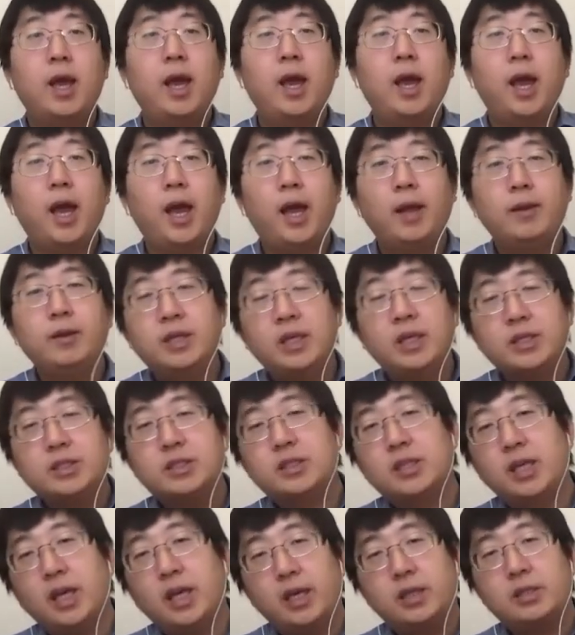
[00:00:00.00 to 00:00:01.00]
And this
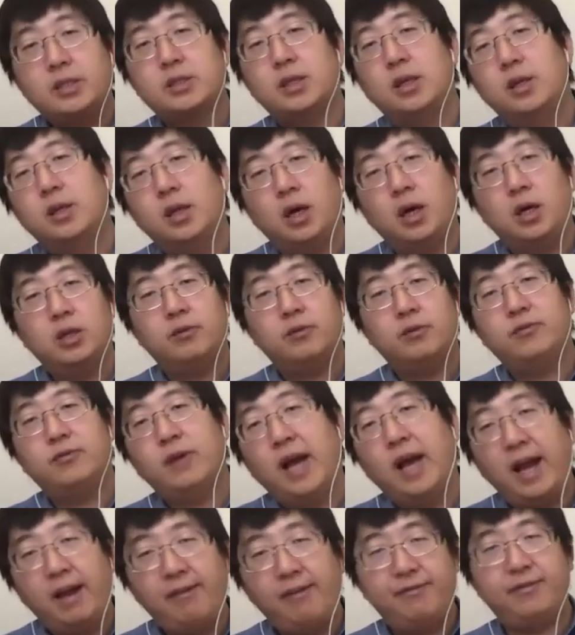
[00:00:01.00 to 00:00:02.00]
takes a lot of
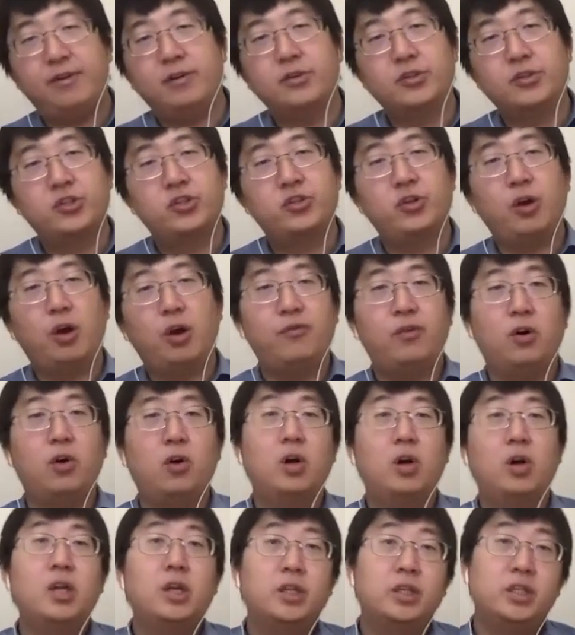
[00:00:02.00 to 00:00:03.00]
efforts for
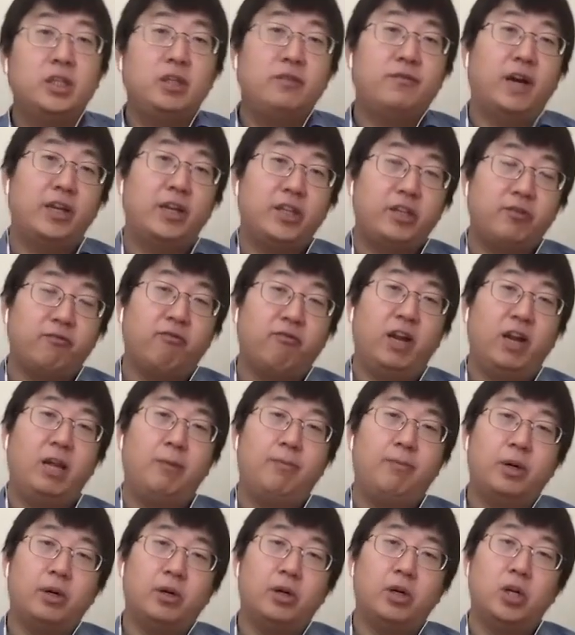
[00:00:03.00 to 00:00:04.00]
DeFi
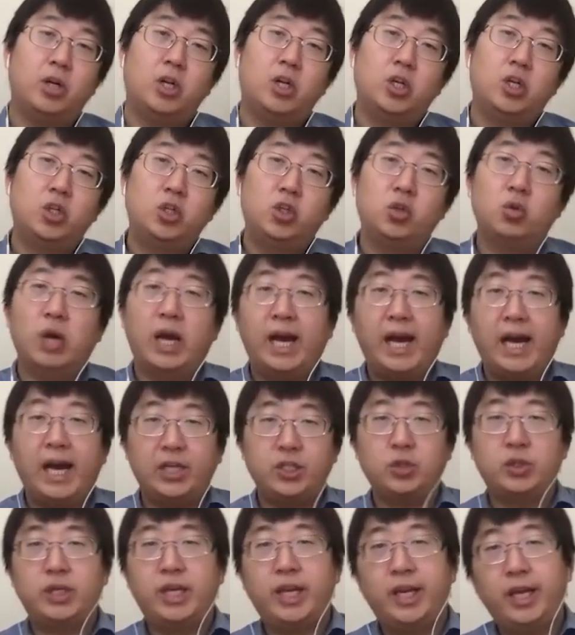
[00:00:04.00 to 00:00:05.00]
developer to
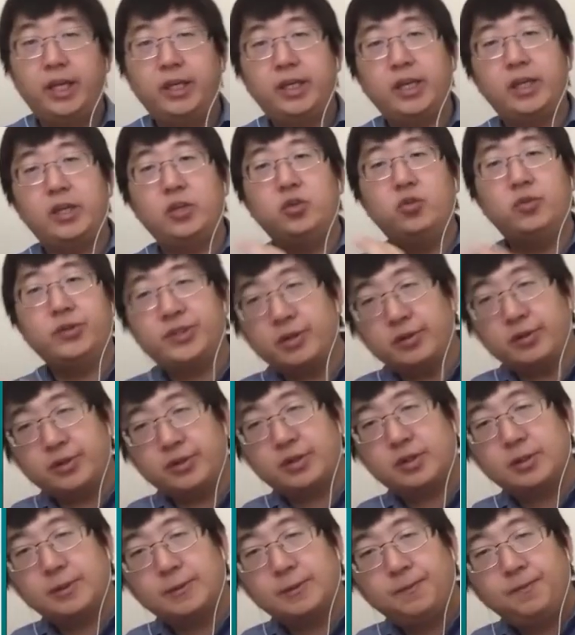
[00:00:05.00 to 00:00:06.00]
educate their
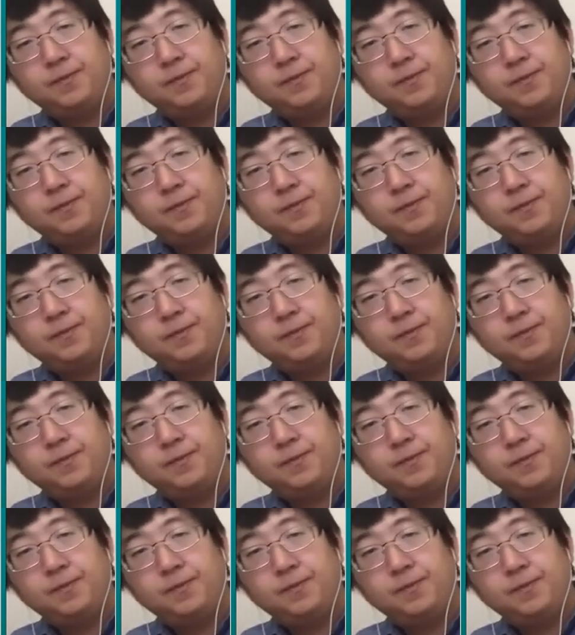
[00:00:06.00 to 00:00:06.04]
users.